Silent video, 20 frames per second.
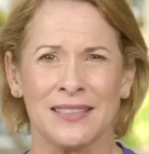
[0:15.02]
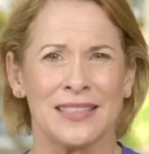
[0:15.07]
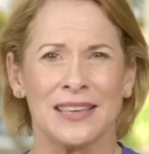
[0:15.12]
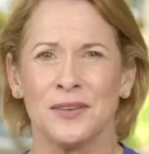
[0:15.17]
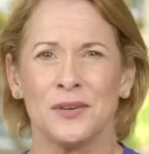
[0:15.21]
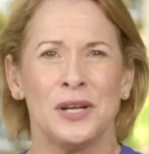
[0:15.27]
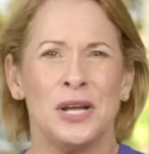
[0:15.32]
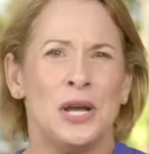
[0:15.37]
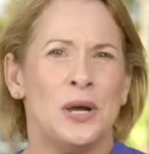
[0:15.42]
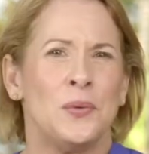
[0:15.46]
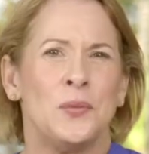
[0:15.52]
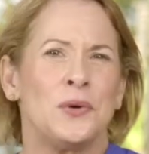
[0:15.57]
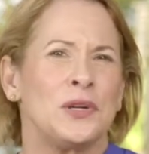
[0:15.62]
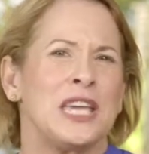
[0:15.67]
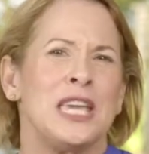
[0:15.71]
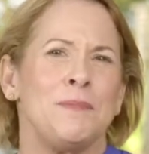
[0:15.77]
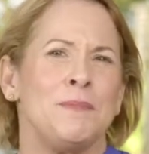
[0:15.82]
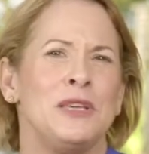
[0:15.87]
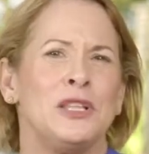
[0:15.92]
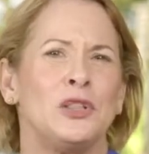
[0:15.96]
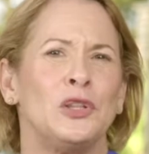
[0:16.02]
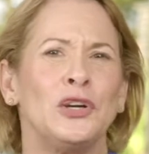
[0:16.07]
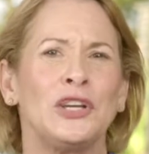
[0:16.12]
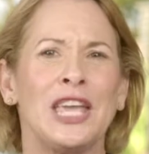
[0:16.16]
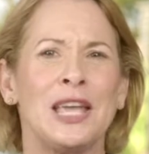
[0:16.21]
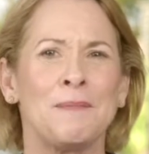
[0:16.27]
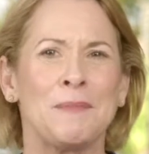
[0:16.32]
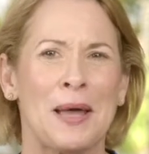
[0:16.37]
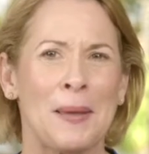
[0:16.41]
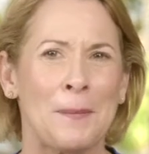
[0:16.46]
that will keep me
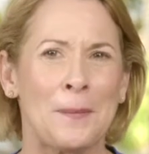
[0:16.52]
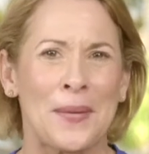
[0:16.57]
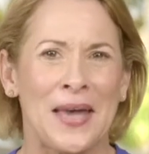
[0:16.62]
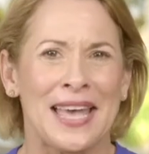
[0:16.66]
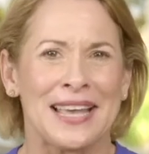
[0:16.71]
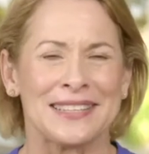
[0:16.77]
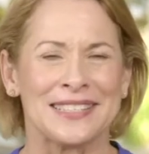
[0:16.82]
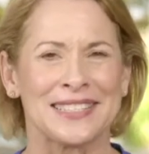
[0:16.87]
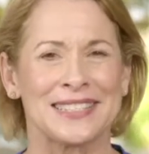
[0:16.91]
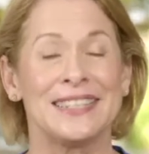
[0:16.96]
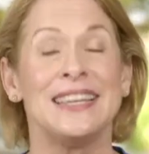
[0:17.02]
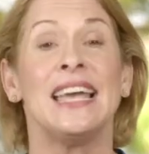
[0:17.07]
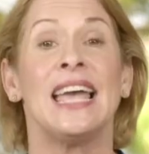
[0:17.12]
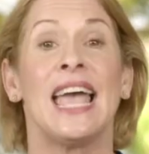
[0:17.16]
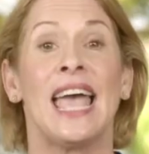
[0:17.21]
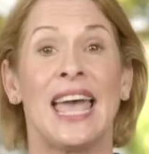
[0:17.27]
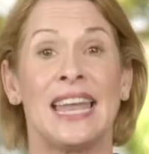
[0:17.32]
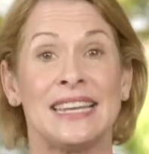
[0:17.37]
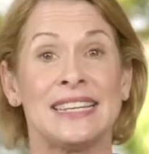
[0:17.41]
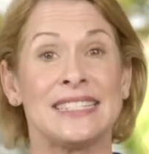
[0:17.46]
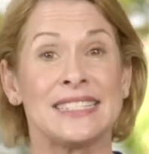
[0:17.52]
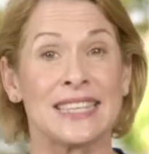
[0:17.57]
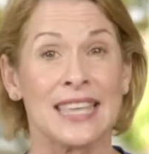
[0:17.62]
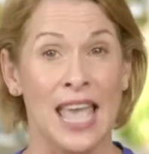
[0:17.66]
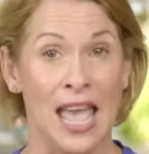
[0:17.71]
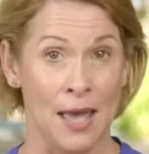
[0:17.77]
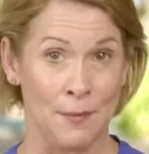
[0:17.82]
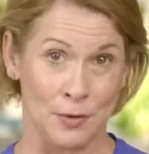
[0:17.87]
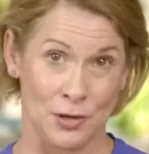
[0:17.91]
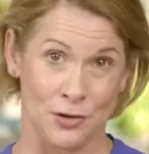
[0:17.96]
looking my best and is
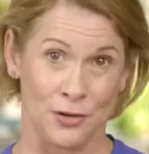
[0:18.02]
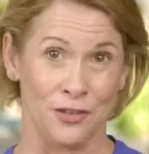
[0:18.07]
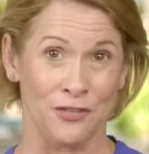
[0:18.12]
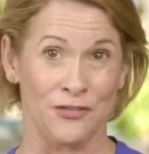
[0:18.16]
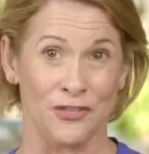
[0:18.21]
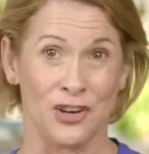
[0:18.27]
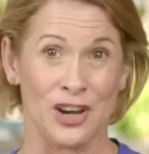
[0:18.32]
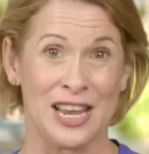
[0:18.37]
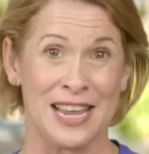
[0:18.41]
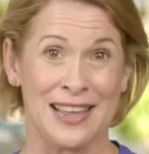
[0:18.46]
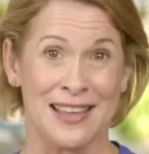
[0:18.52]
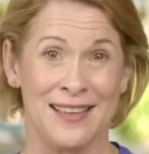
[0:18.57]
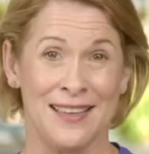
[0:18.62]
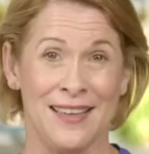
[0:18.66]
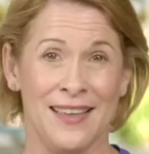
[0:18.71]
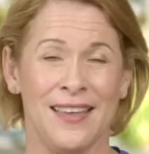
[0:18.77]
chemical free.